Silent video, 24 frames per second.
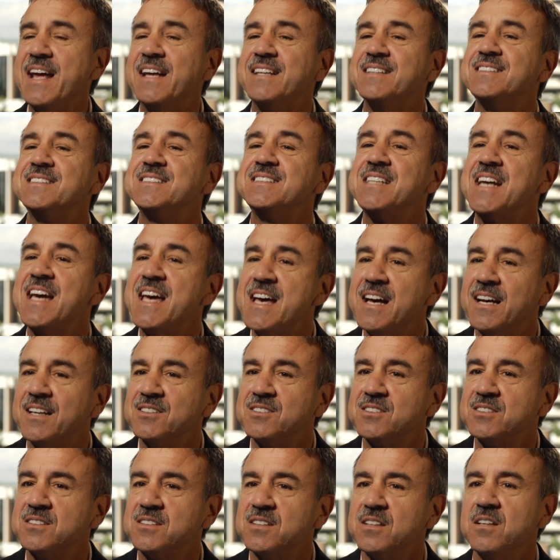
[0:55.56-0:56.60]
and
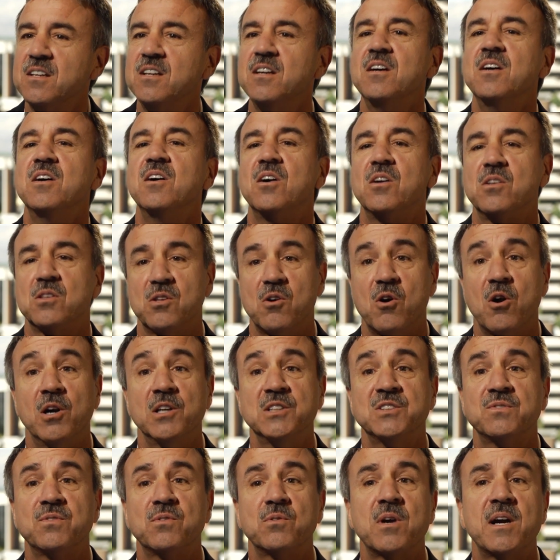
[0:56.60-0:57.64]
test a
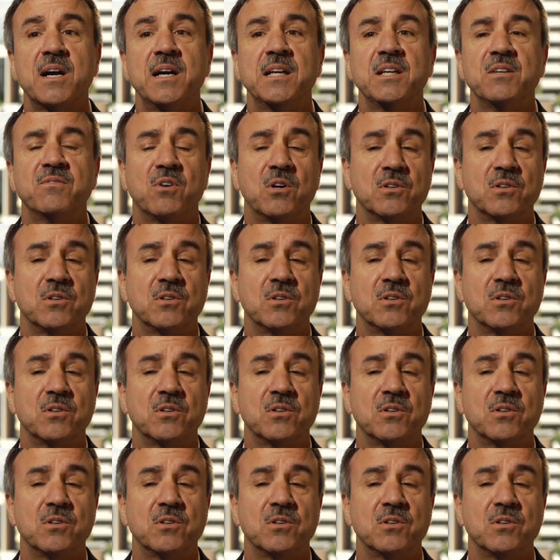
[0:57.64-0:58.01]
large variety